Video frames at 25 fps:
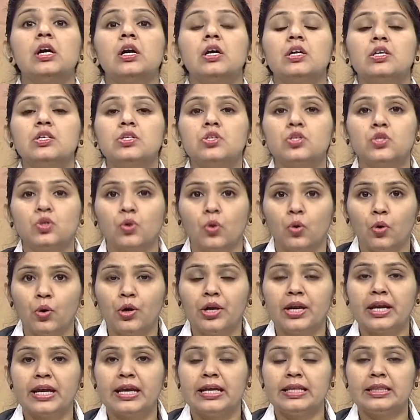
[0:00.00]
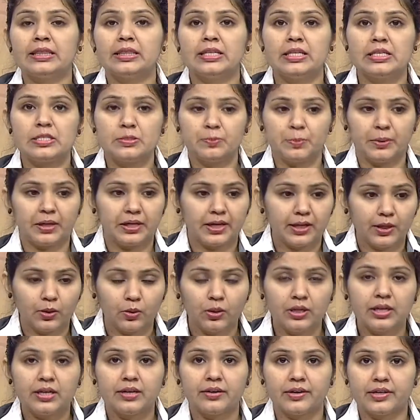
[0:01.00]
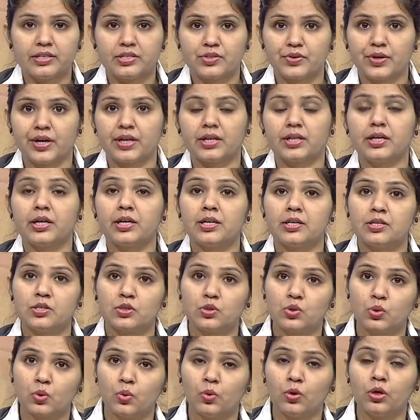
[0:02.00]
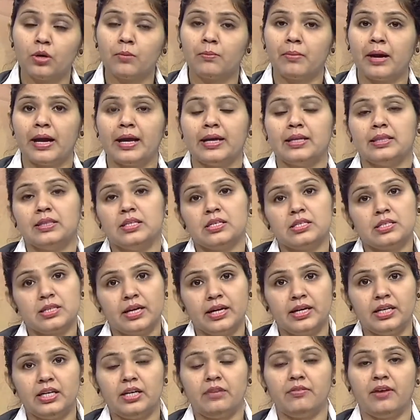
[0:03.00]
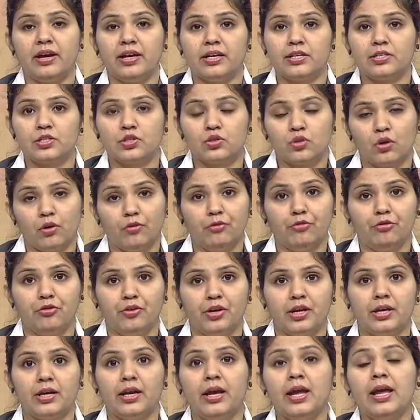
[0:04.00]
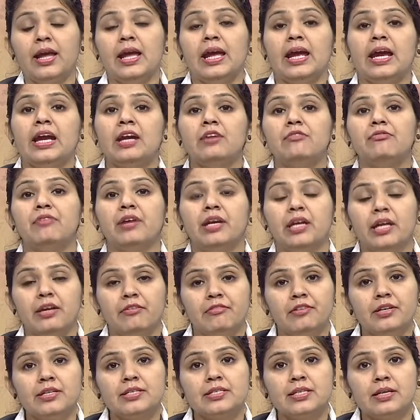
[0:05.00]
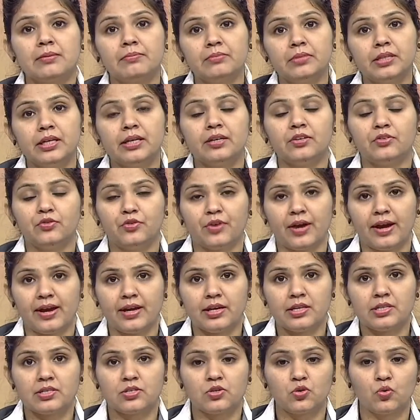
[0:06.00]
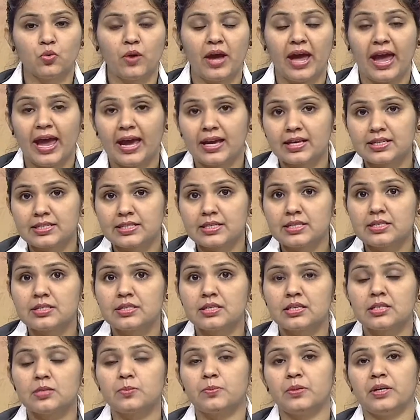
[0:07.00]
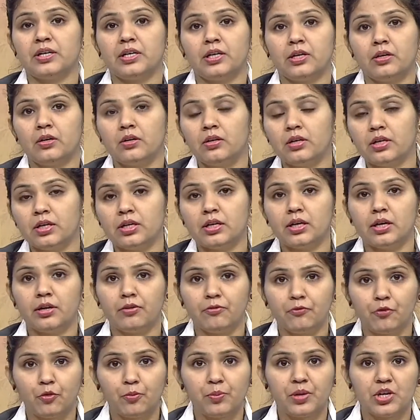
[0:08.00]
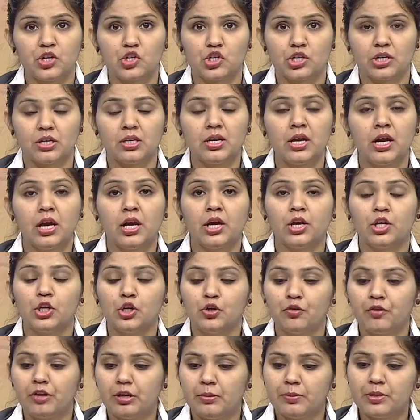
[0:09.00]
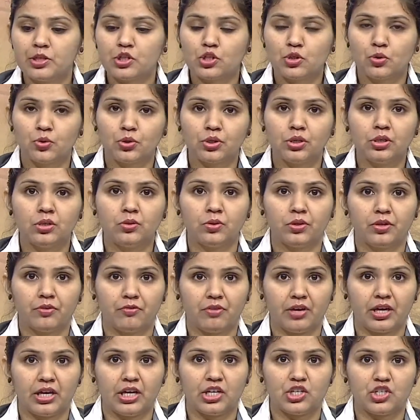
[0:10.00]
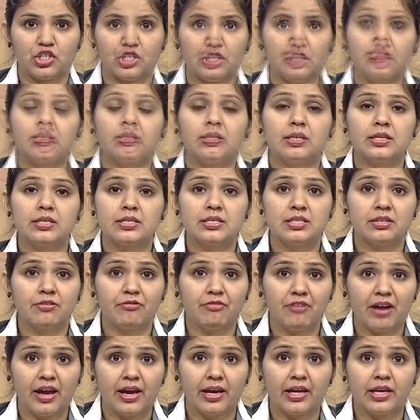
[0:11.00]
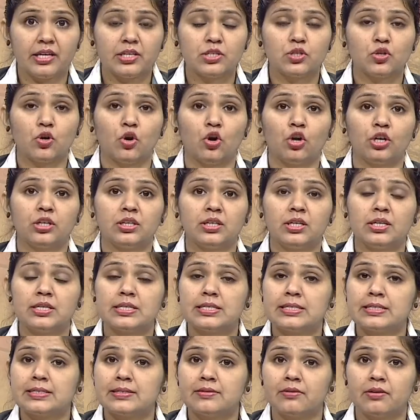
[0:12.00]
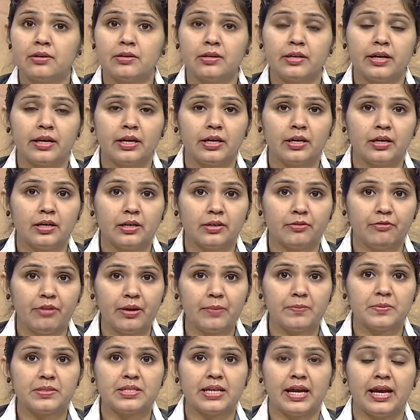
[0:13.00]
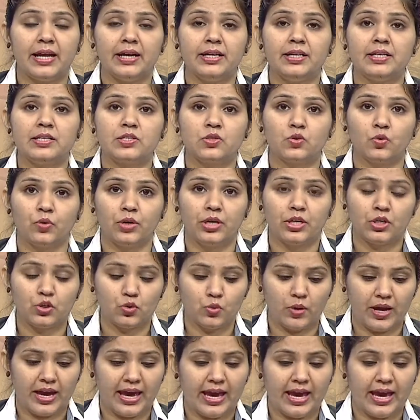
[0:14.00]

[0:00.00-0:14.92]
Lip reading: stored in this particular restricted zone by this antivirus software. And whenever something tries to access this particular information, you will be shown a notification. This device or this website is going to